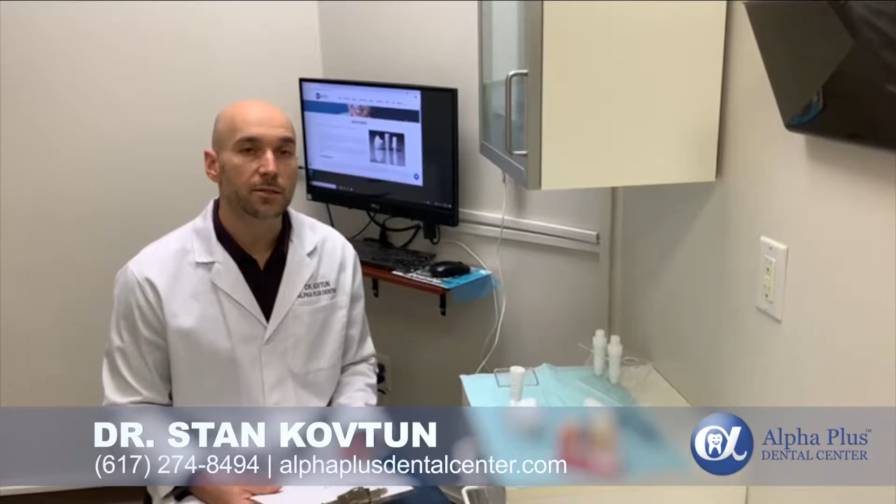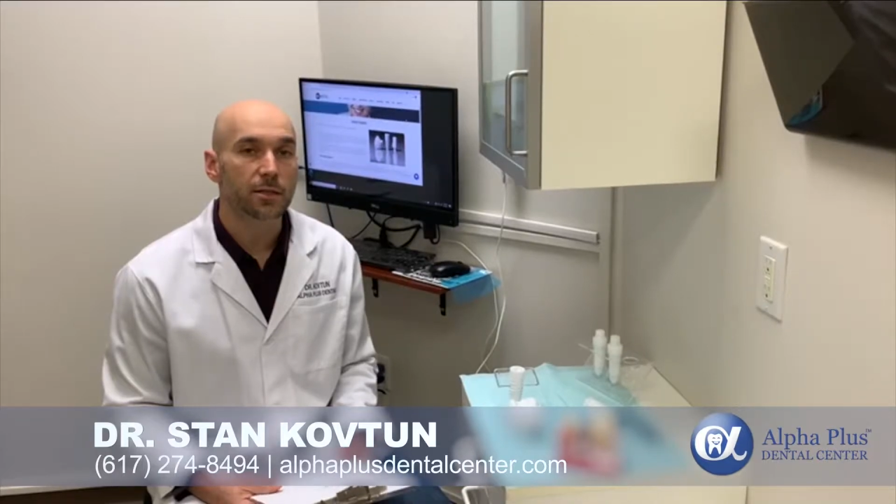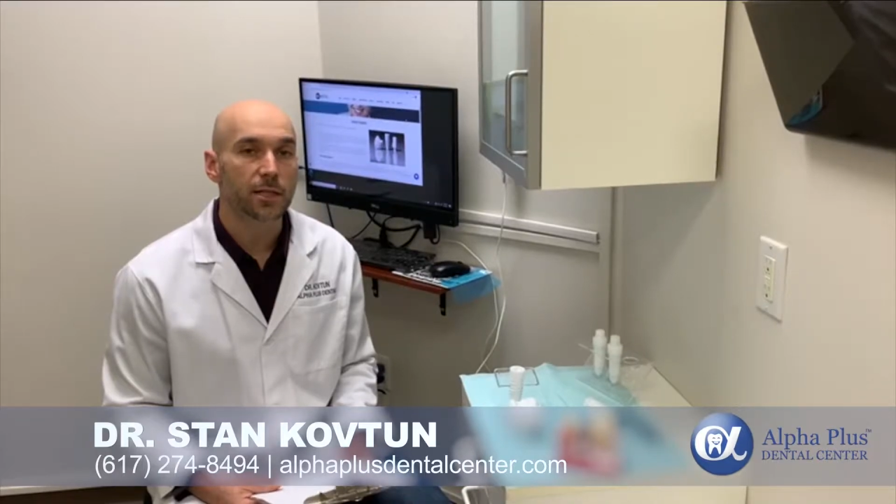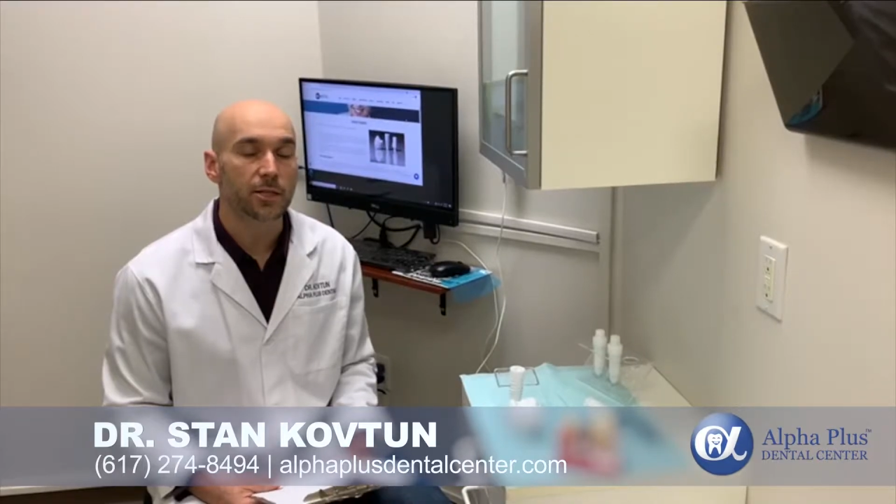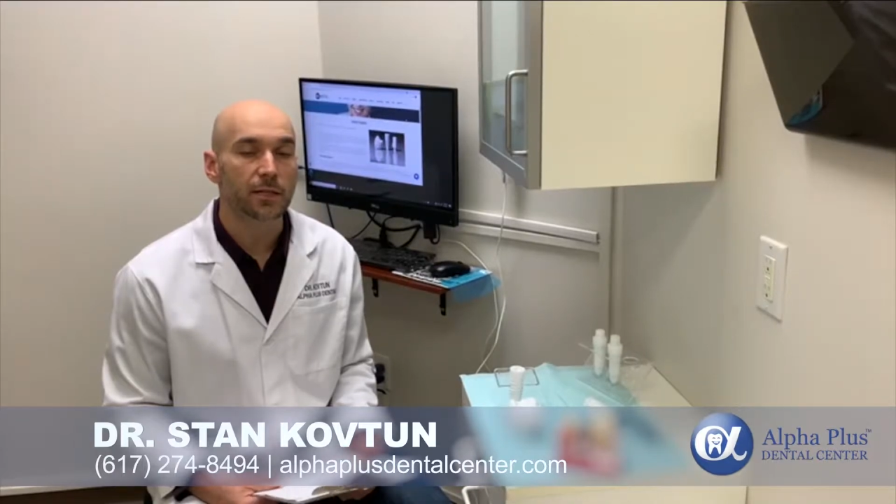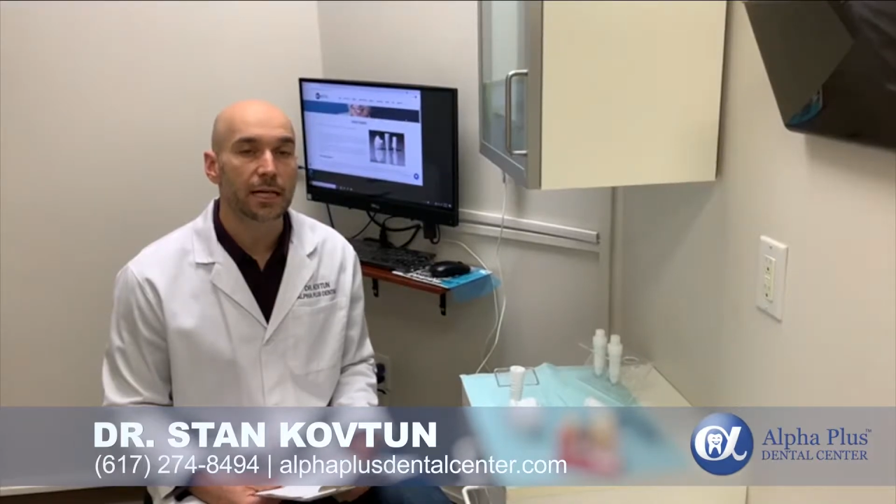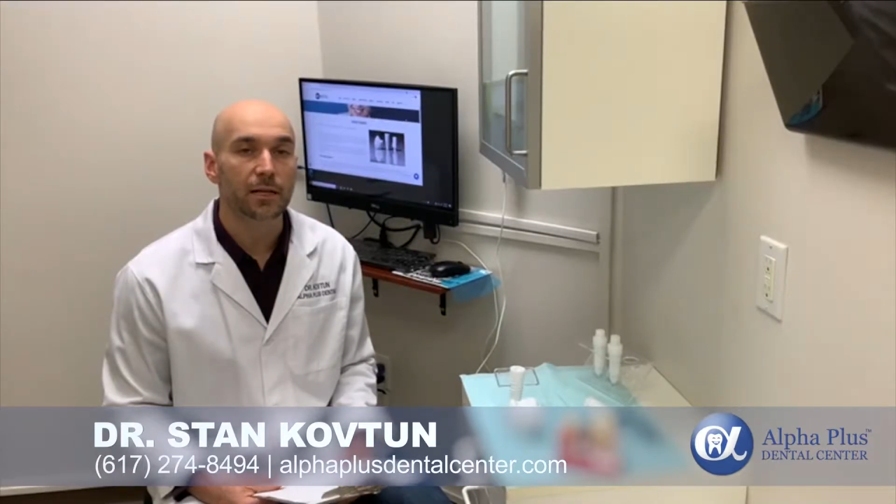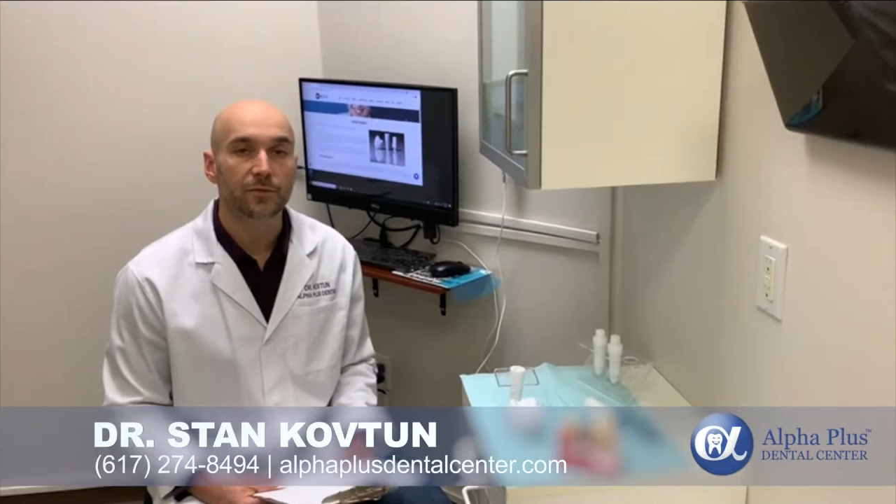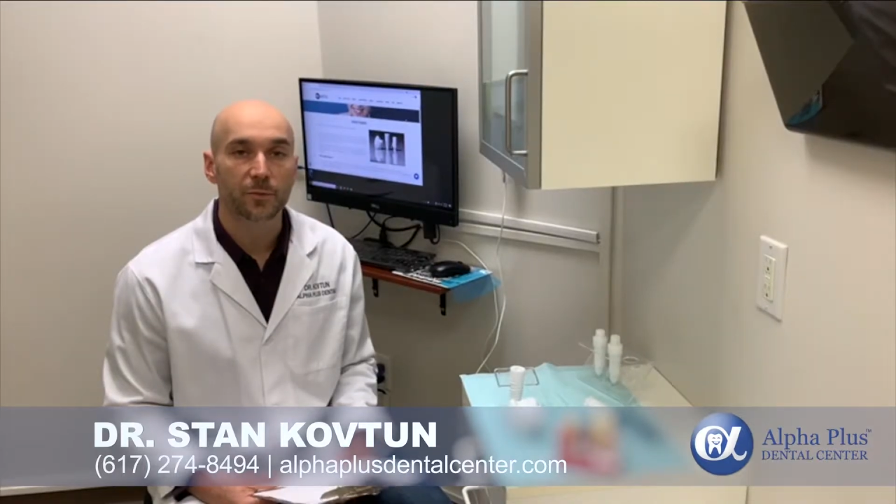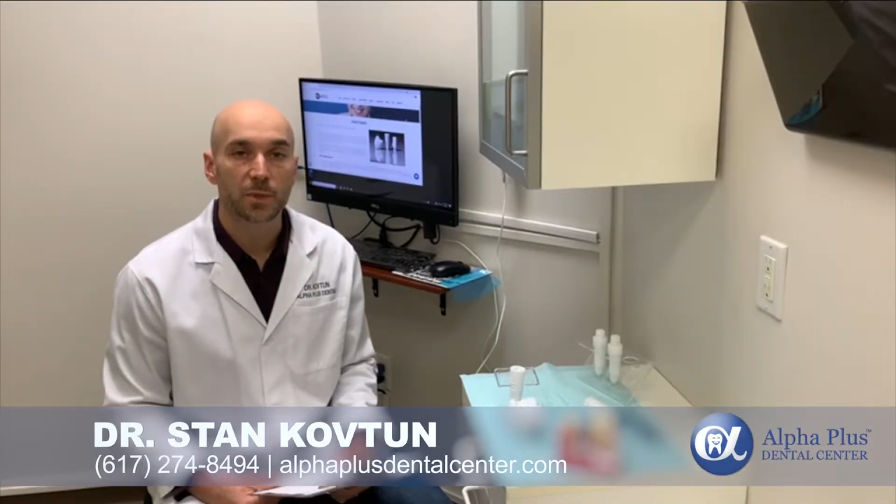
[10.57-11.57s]
here at
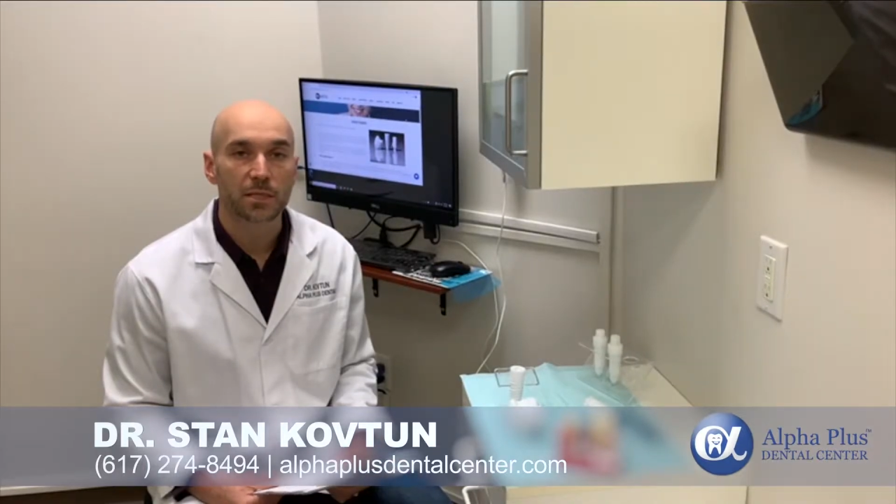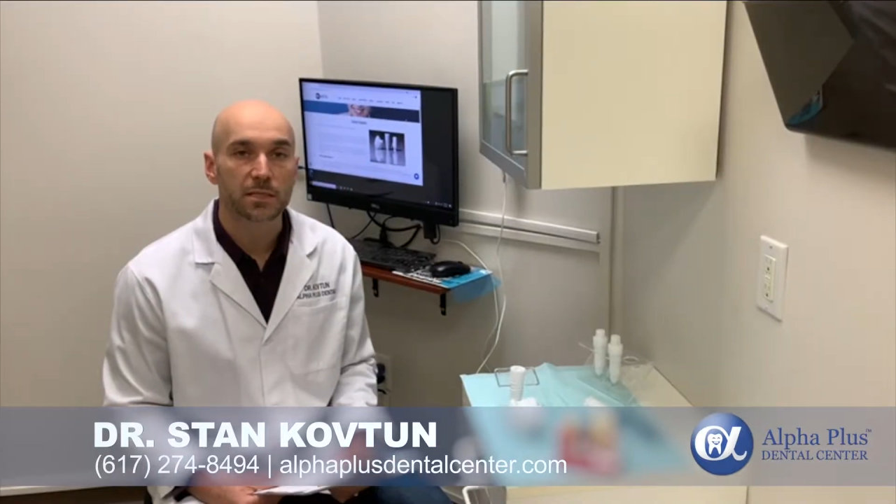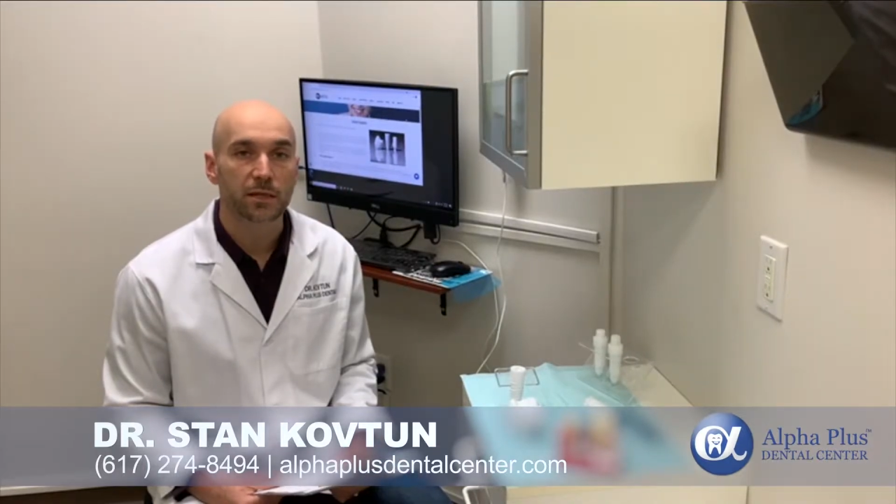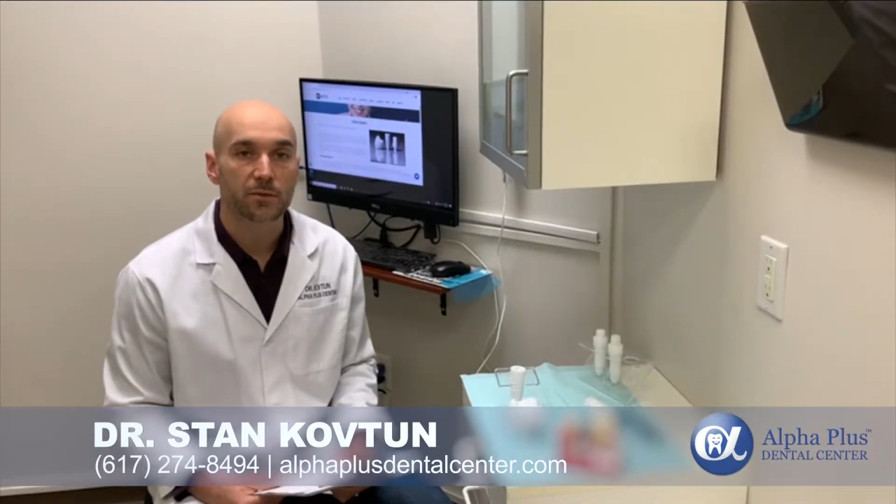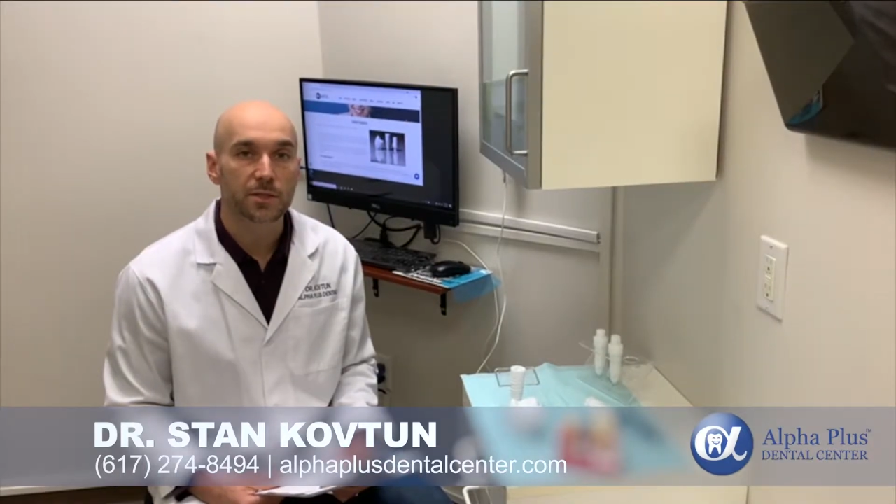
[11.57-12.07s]
Alpha Plus Dental